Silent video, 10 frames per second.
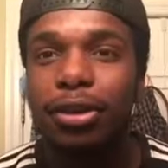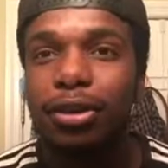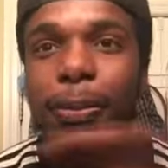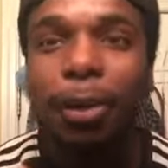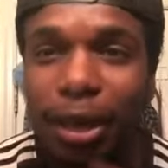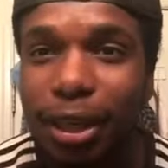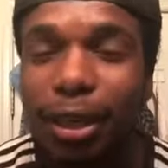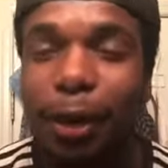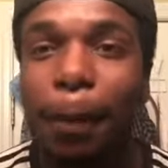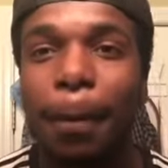sparking up.
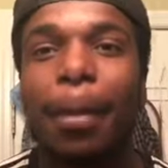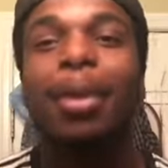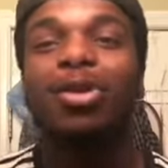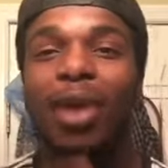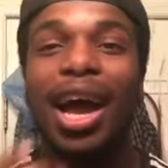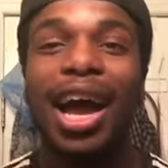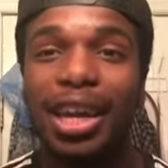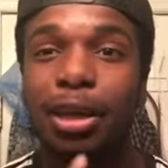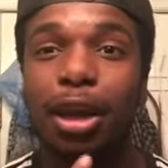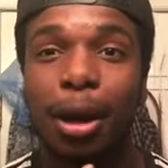So I had the
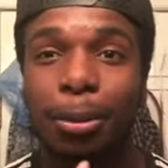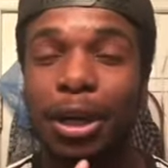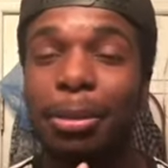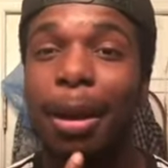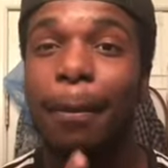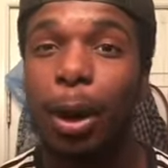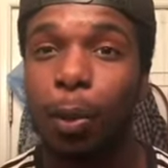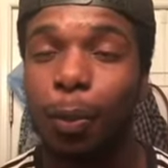gum right in my mouth.